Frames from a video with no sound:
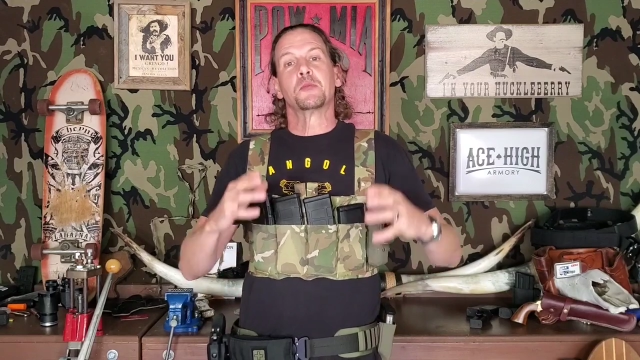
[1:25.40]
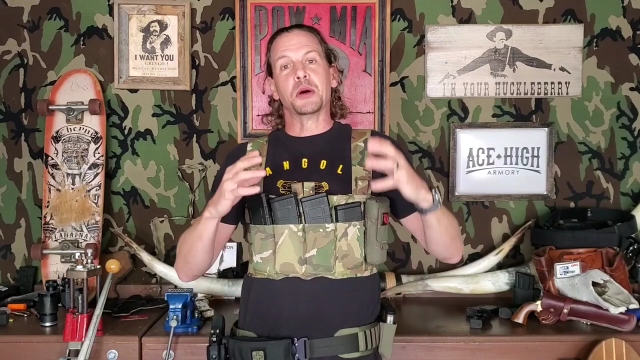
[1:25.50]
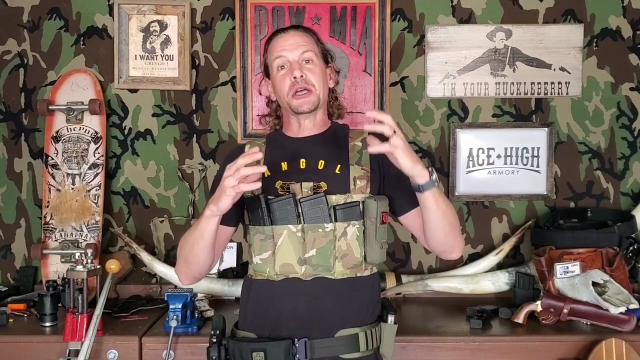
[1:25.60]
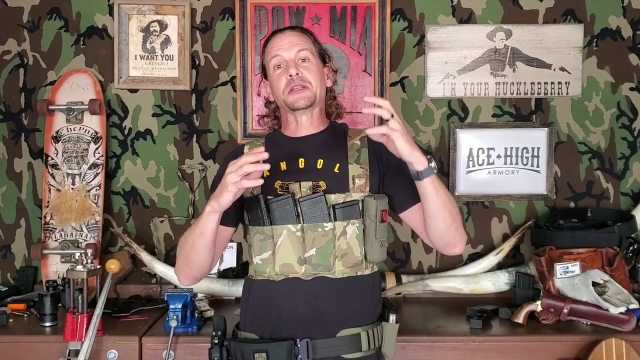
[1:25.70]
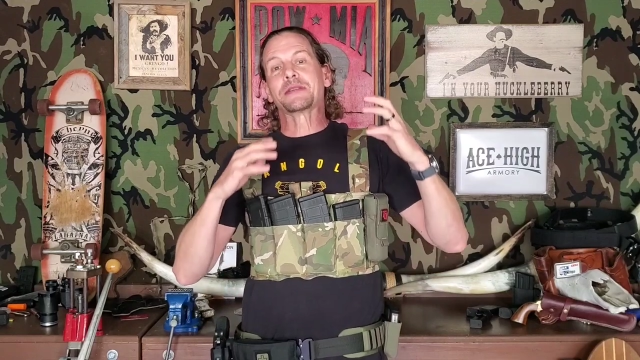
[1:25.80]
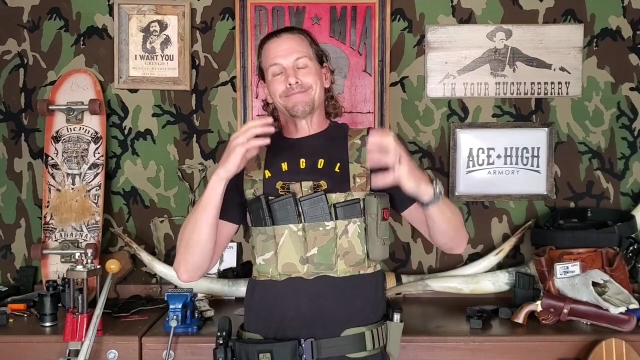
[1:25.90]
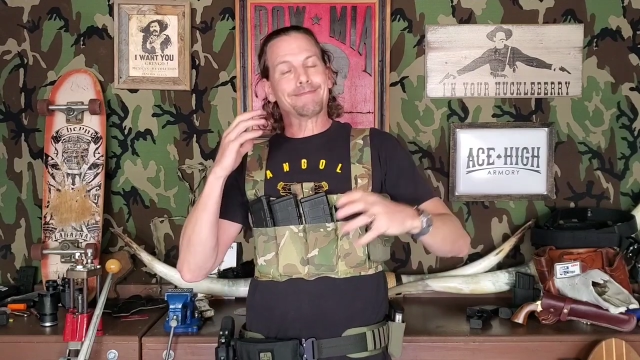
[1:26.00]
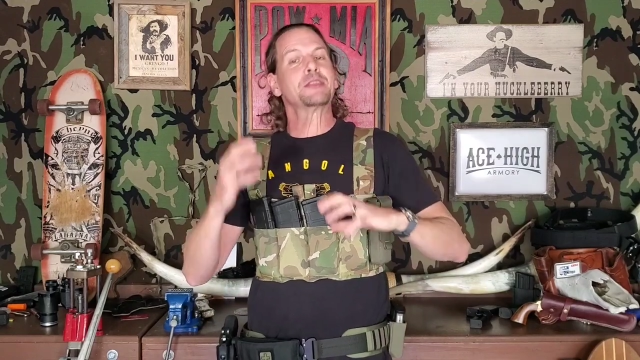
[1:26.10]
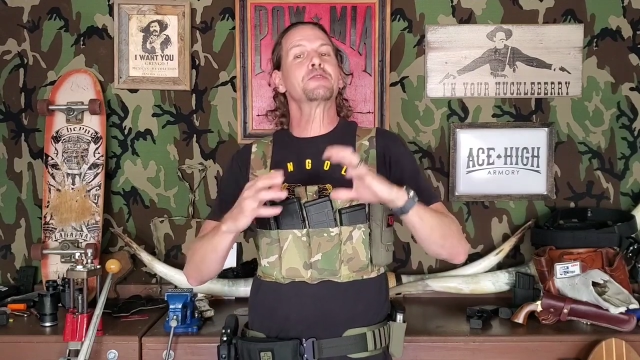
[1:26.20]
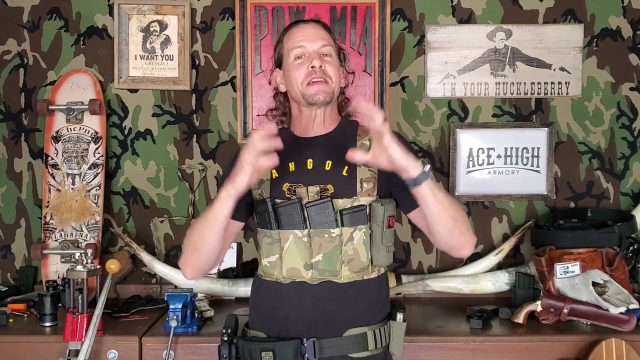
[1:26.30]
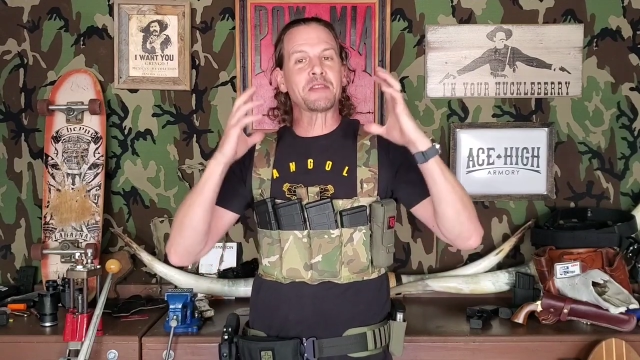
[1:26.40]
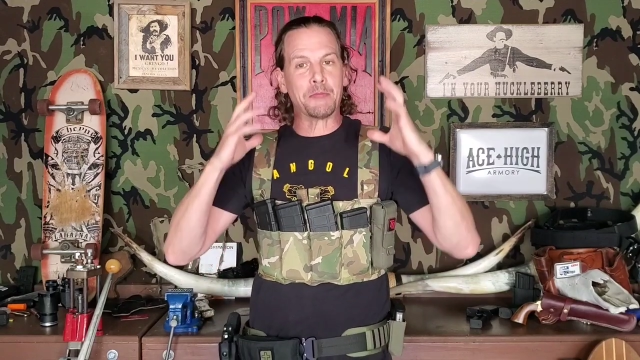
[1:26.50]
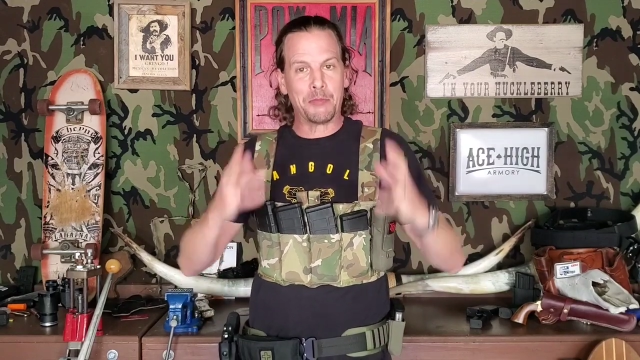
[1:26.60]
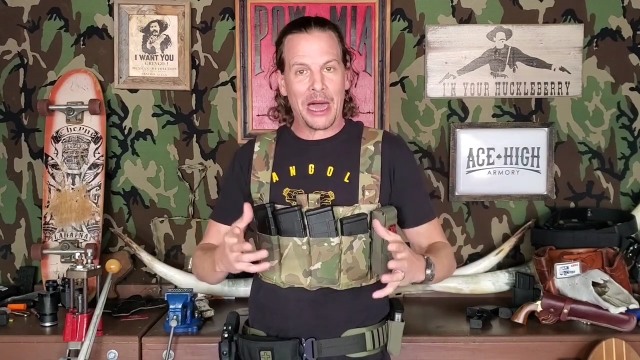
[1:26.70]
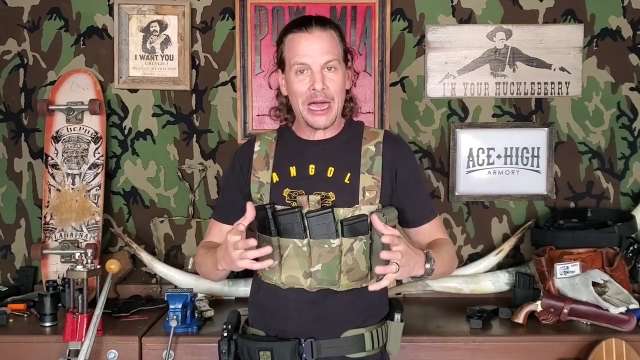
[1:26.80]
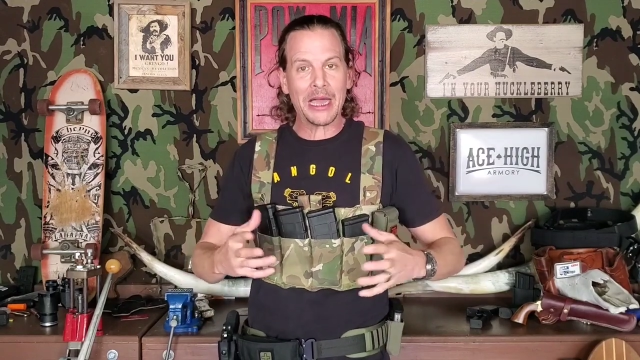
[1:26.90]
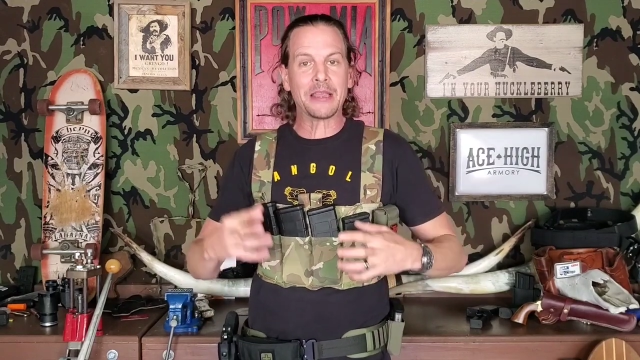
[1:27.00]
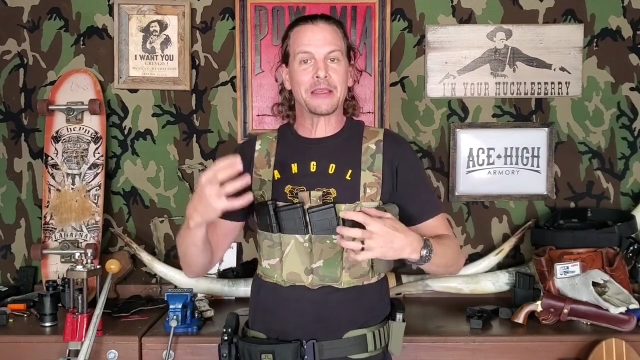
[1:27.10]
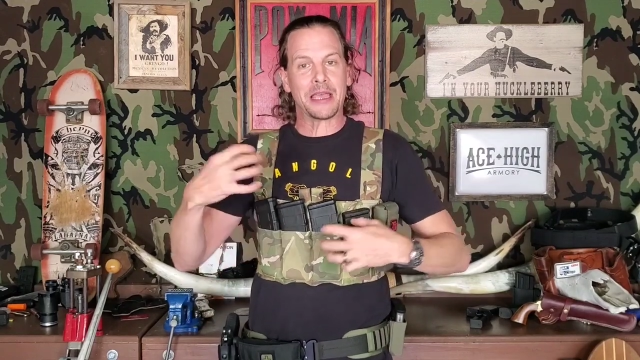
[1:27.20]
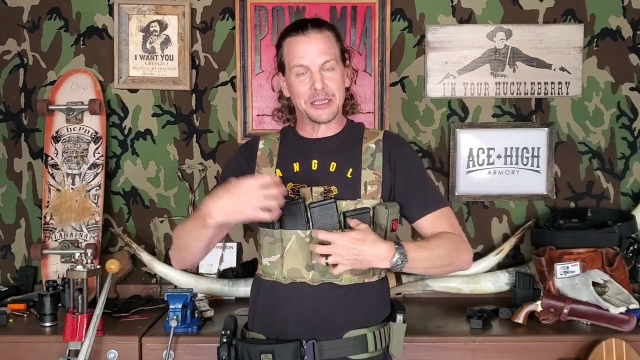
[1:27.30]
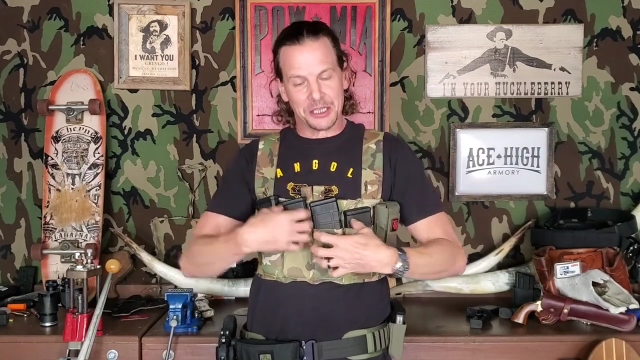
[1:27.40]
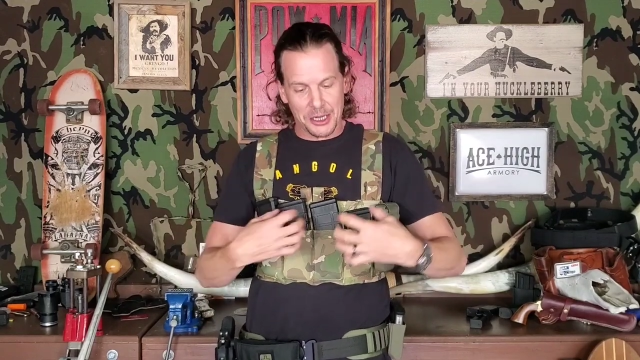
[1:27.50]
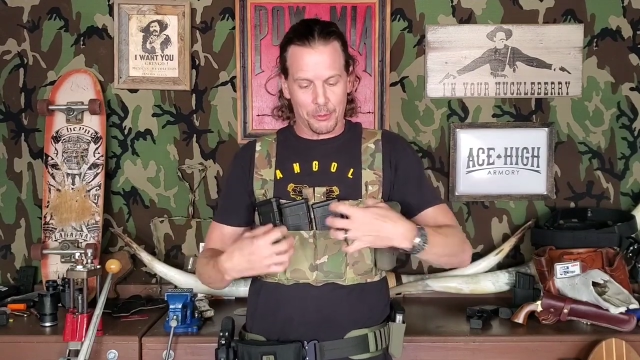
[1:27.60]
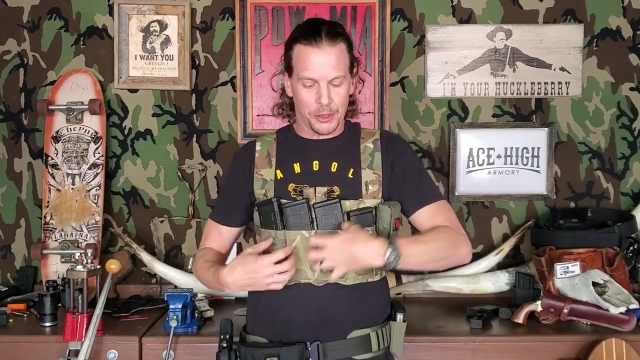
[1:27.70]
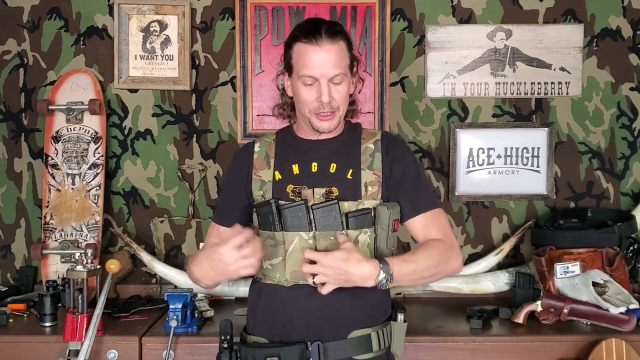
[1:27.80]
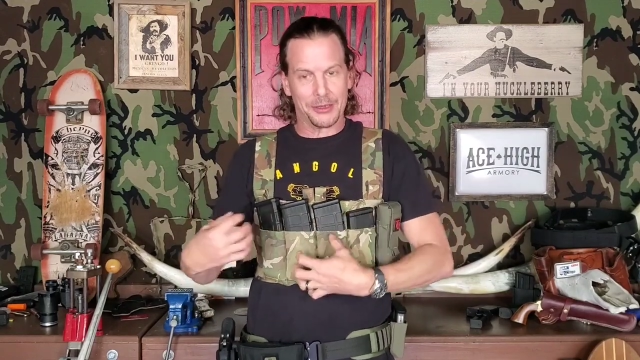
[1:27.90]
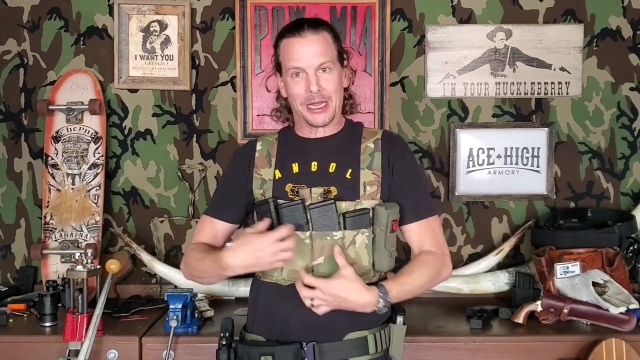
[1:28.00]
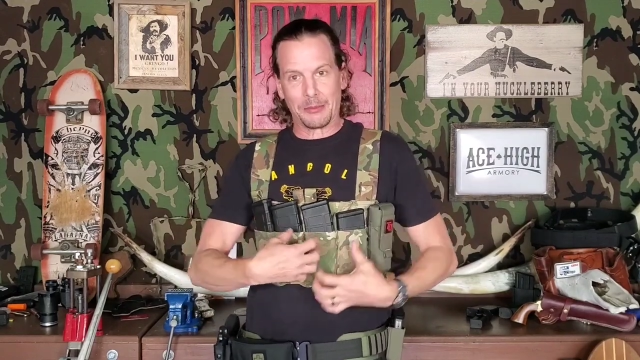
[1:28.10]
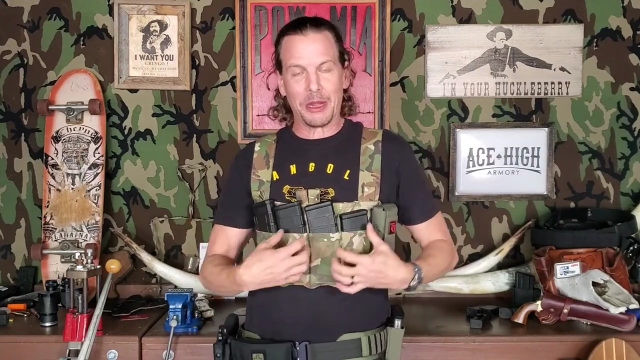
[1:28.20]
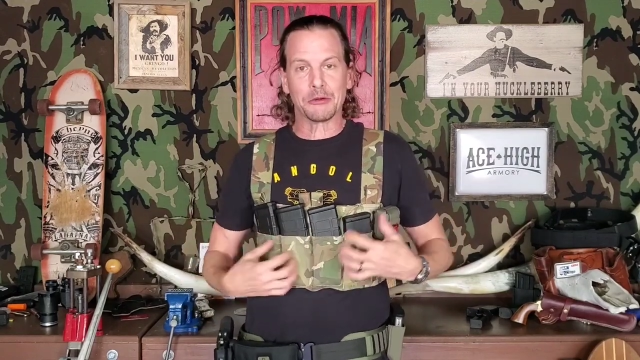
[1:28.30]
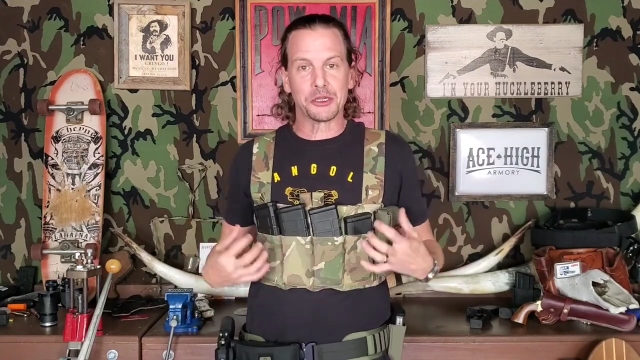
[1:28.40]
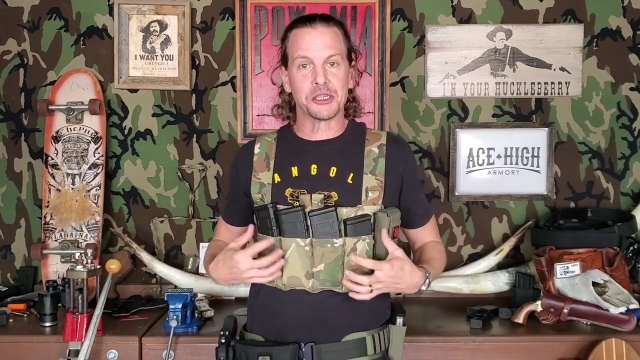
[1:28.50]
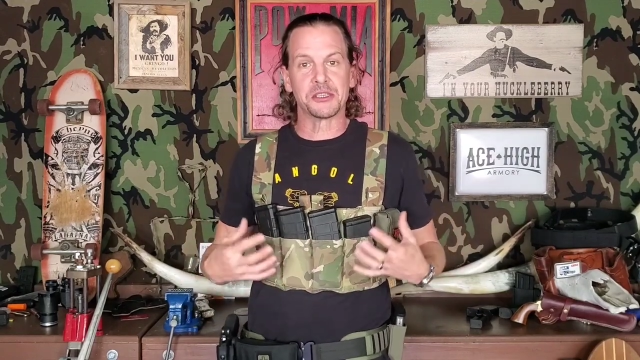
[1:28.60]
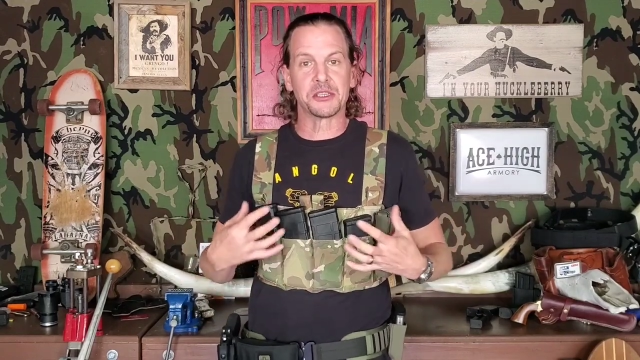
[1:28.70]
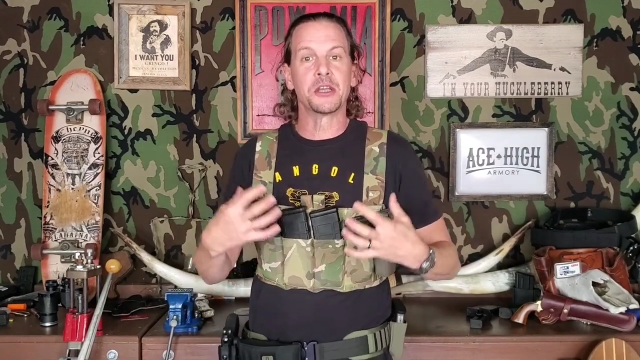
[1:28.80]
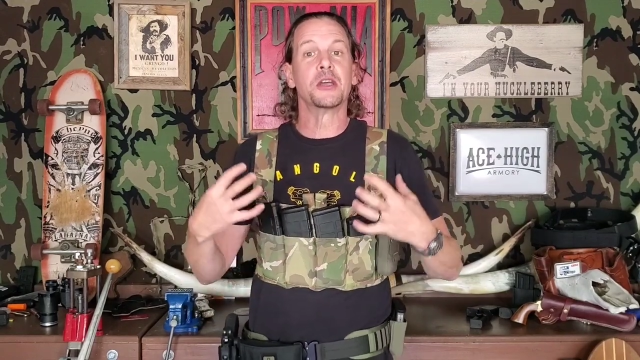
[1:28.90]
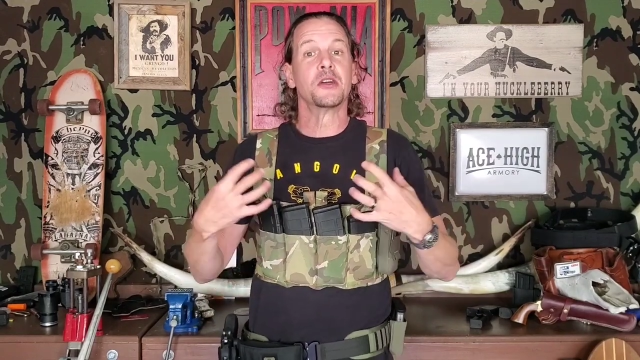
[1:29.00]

but you don't have to buy separate like pouches